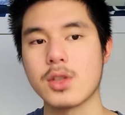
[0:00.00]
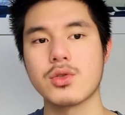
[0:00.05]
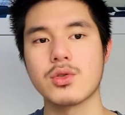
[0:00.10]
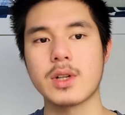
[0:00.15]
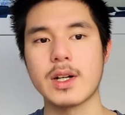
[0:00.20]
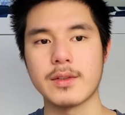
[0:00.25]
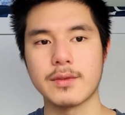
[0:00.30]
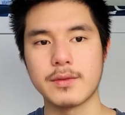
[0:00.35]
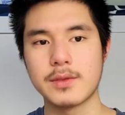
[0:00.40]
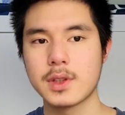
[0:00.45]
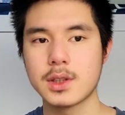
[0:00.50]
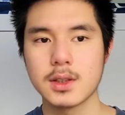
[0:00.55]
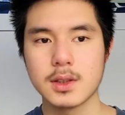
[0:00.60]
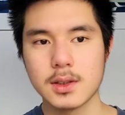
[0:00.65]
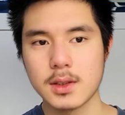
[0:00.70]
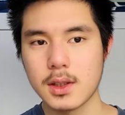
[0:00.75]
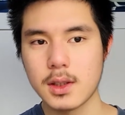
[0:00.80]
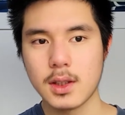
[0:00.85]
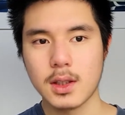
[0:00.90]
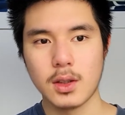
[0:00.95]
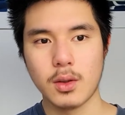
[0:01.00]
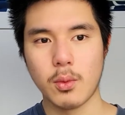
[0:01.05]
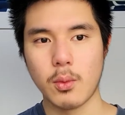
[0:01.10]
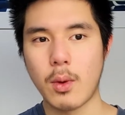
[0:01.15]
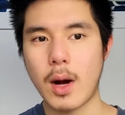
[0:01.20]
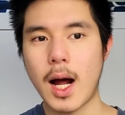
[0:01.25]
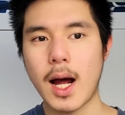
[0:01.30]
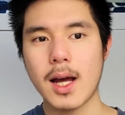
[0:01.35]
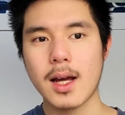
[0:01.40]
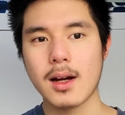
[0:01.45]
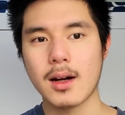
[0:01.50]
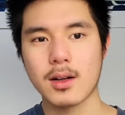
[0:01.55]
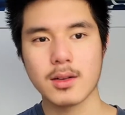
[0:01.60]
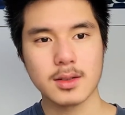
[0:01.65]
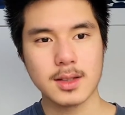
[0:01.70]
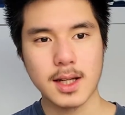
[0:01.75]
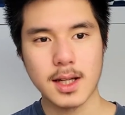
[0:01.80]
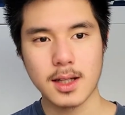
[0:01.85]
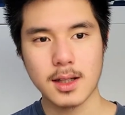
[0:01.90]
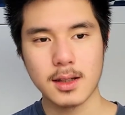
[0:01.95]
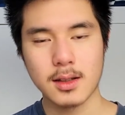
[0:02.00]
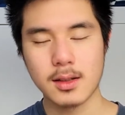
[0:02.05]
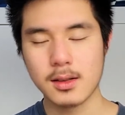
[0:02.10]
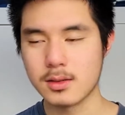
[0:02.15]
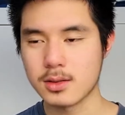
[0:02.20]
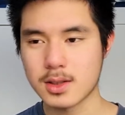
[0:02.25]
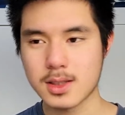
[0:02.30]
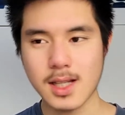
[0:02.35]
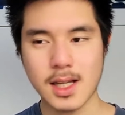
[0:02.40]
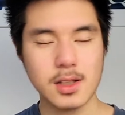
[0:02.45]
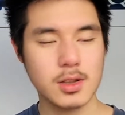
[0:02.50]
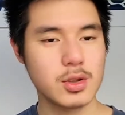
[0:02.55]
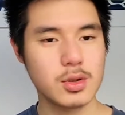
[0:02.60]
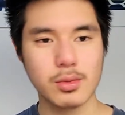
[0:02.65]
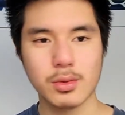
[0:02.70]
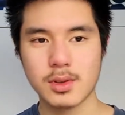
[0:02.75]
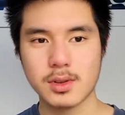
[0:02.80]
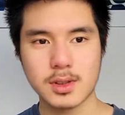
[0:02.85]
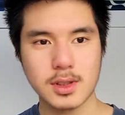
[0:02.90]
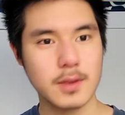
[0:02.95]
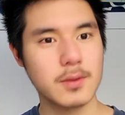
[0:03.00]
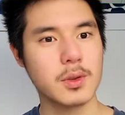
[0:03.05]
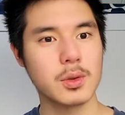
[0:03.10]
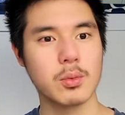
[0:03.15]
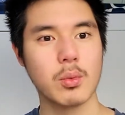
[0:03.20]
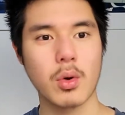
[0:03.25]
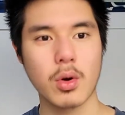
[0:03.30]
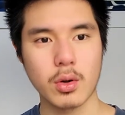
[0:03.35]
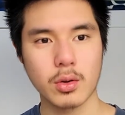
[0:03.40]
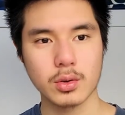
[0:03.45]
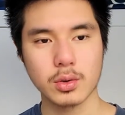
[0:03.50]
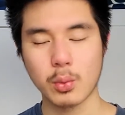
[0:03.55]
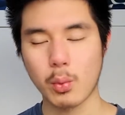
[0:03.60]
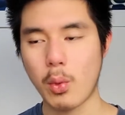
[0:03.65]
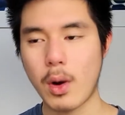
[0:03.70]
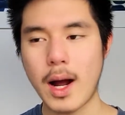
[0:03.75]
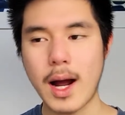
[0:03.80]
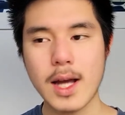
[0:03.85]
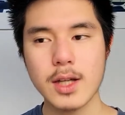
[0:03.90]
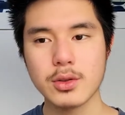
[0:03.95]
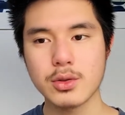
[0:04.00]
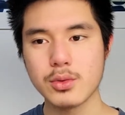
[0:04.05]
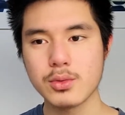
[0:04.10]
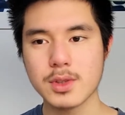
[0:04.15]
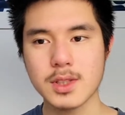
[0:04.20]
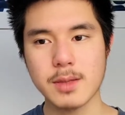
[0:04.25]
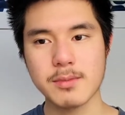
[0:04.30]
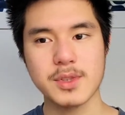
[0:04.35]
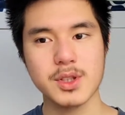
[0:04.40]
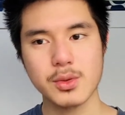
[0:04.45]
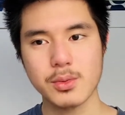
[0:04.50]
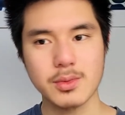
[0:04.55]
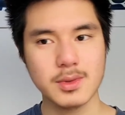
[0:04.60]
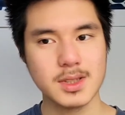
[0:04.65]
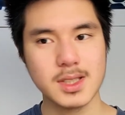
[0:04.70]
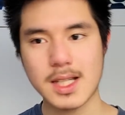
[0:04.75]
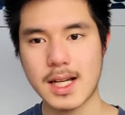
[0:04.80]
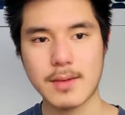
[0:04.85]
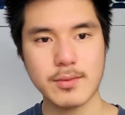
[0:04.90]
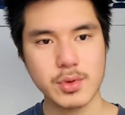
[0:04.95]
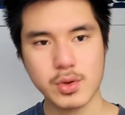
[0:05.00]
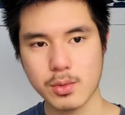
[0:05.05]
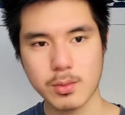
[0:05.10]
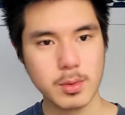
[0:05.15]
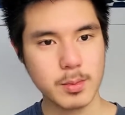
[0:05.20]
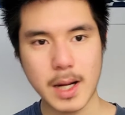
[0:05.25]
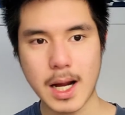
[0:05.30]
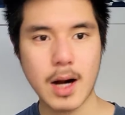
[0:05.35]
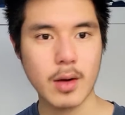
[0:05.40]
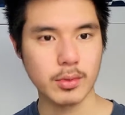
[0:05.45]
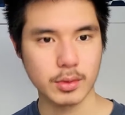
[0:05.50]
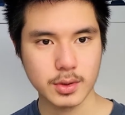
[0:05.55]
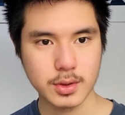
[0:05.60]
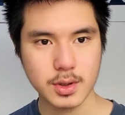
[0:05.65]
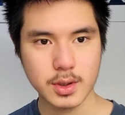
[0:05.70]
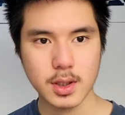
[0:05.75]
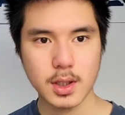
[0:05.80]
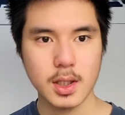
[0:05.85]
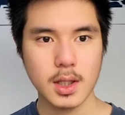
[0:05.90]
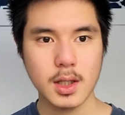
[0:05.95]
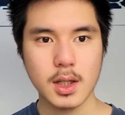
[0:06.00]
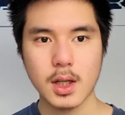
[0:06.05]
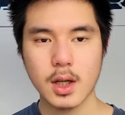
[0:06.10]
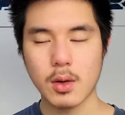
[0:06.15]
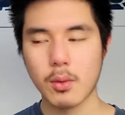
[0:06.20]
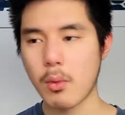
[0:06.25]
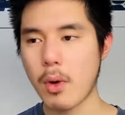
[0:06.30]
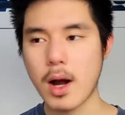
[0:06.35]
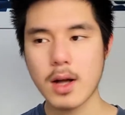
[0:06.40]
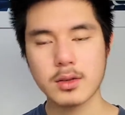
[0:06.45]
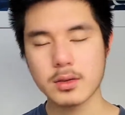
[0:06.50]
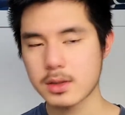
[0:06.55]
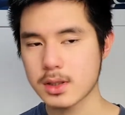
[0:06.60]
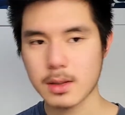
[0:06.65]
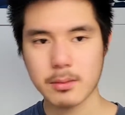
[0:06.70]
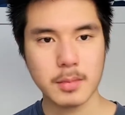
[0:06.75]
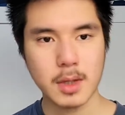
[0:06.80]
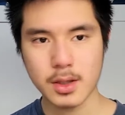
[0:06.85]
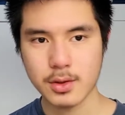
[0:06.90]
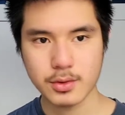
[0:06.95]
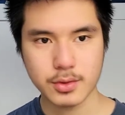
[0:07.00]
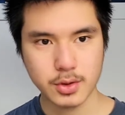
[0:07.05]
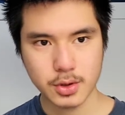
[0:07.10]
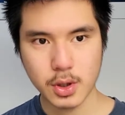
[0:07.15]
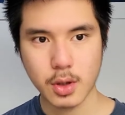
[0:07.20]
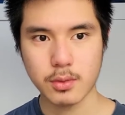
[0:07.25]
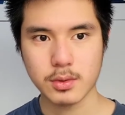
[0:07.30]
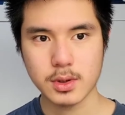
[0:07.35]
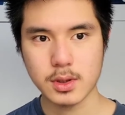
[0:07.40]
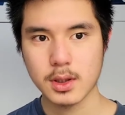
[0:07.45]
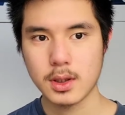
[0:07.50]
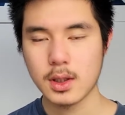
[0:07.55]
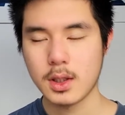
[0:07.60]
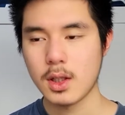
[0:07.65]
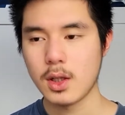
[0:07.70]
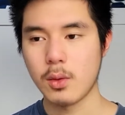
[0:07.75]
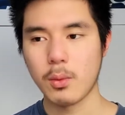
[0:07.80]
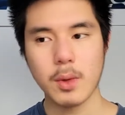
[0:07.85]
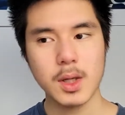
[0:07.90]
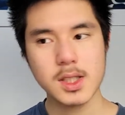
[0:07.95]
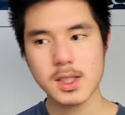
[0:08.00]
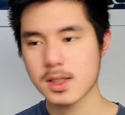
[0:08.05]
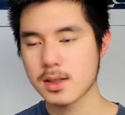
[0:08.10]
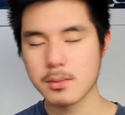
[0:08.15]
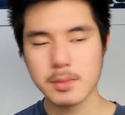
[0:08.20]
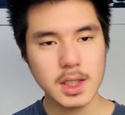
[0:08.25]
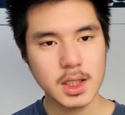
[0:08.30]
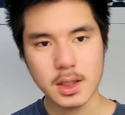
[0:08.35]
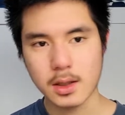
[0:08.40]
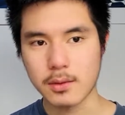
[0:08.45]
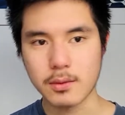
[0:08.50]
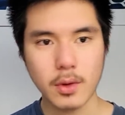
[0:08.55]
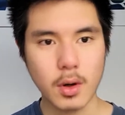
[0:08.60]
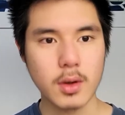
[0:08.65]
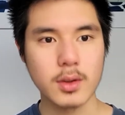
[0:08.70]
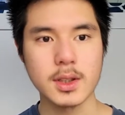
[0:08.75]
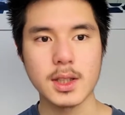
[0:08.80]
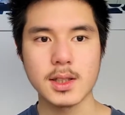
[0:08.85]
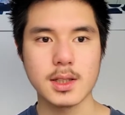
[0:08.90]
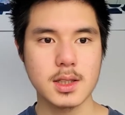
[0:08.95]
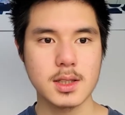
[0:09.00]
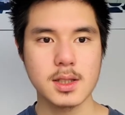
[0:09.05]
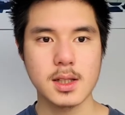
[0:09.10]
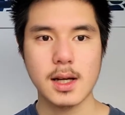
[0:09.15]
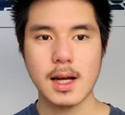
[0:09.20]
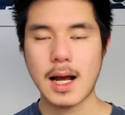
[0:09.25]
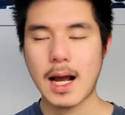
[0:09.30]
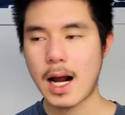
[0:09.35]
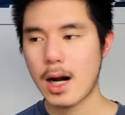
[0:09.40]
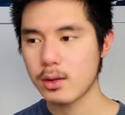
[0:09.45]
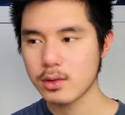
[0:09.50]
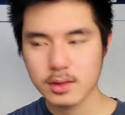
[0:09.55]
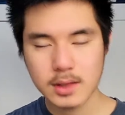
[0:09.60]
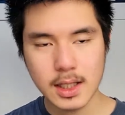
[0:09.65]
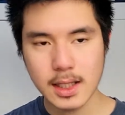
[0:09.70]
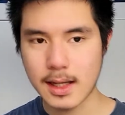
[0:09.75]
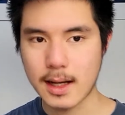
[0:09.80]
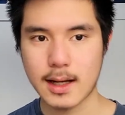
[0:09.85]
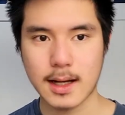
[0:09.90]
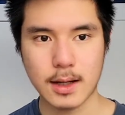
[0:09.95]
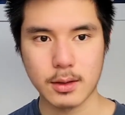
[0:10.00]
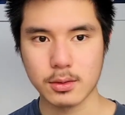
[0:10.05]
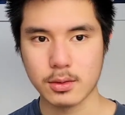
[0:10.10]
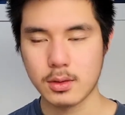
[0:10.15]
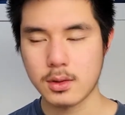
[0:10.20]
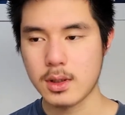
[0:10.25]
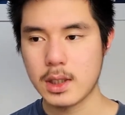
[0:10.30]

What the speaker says: adrift? Why are they sent to a different world? Why do some students have superpowers? Why do some others don't? What is the meaning of all this? How do they get out?